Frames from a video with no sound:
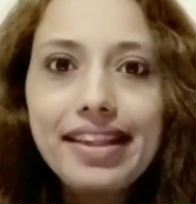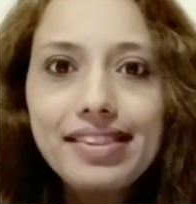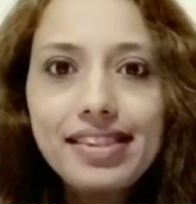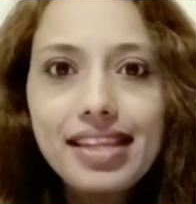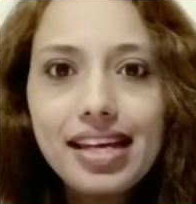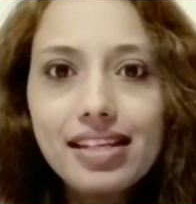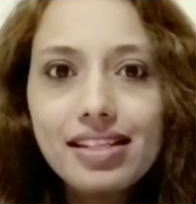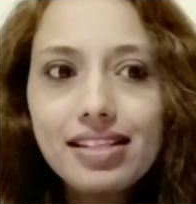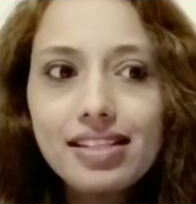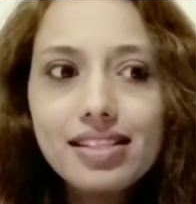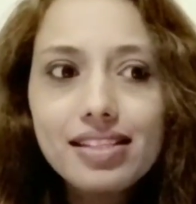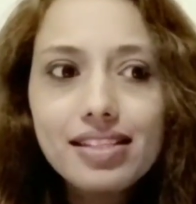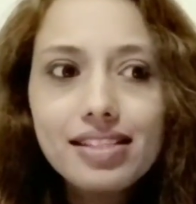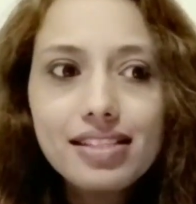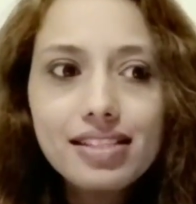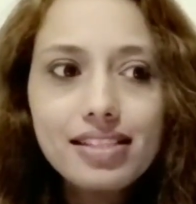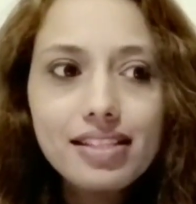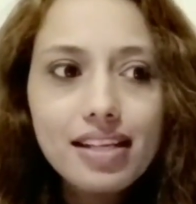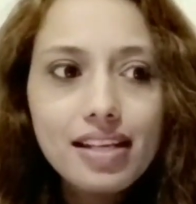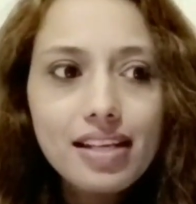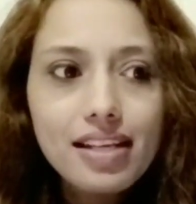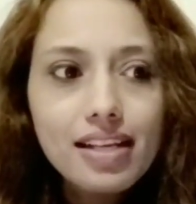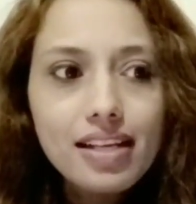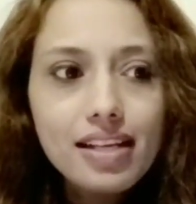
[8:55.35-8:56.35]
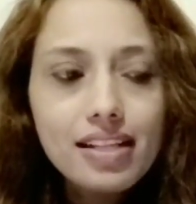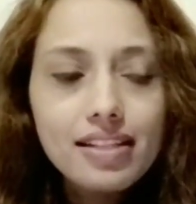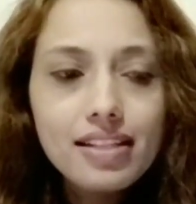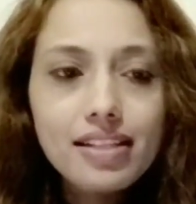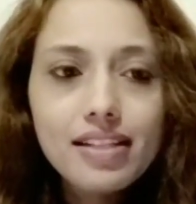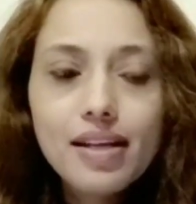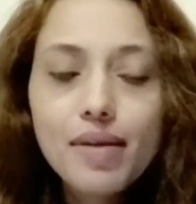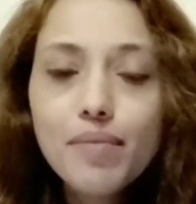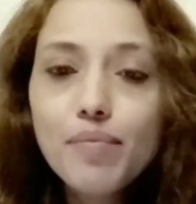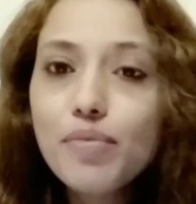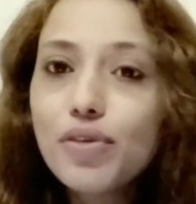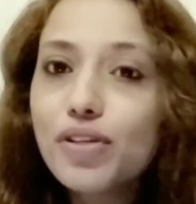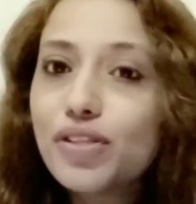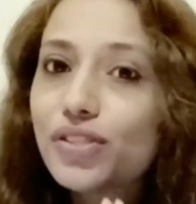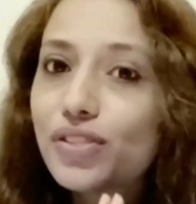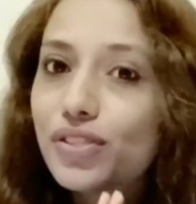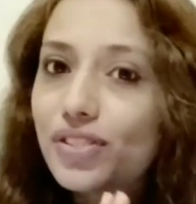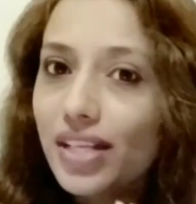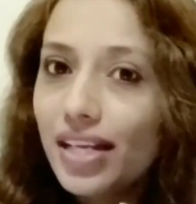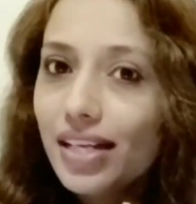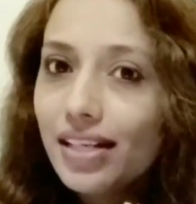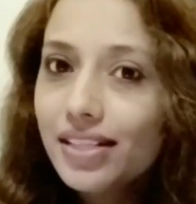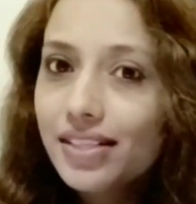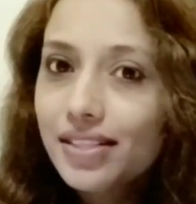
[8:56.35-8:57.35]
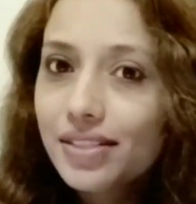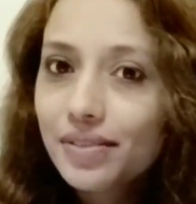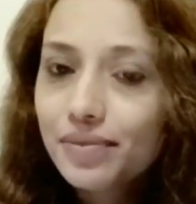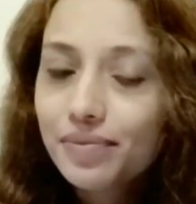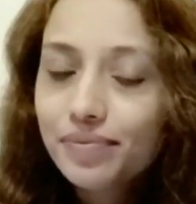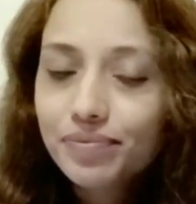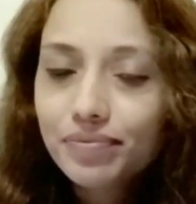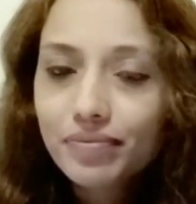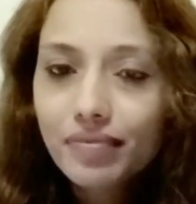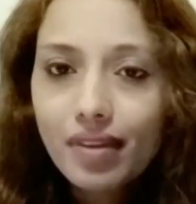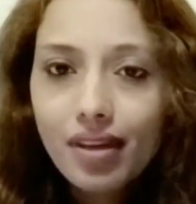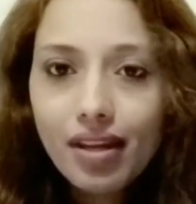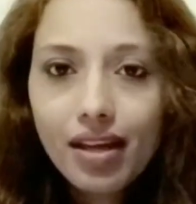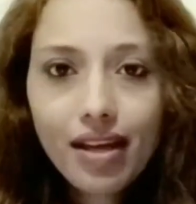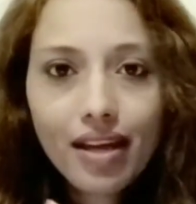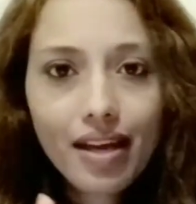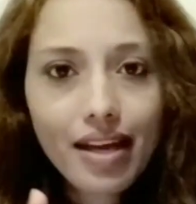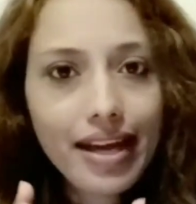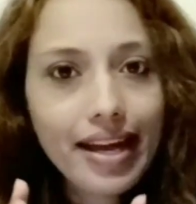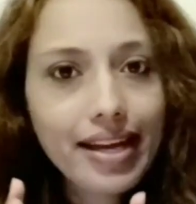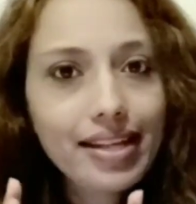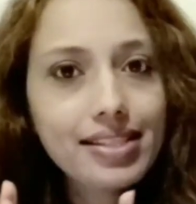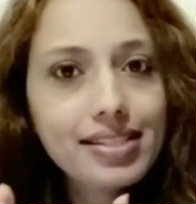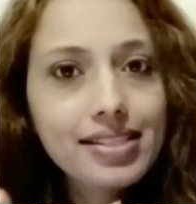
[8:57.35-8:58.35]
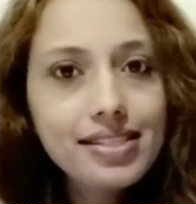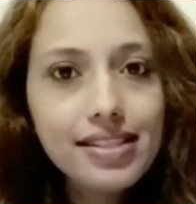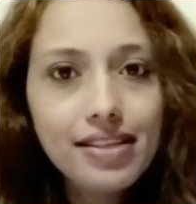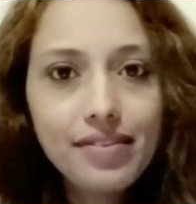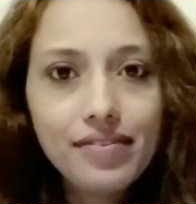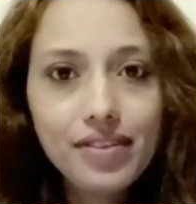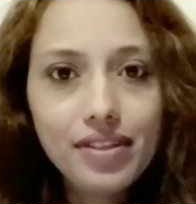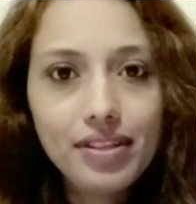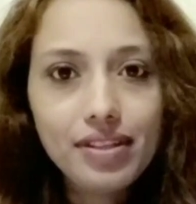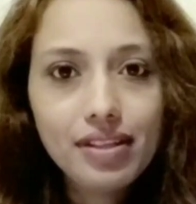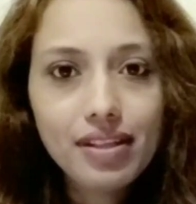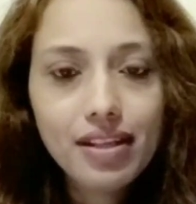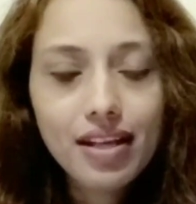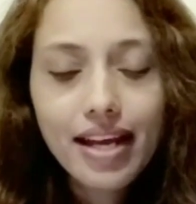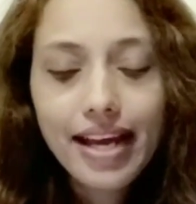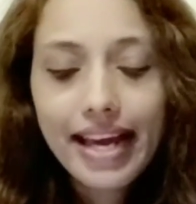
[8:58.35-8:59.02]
and that is the number 6 and 7.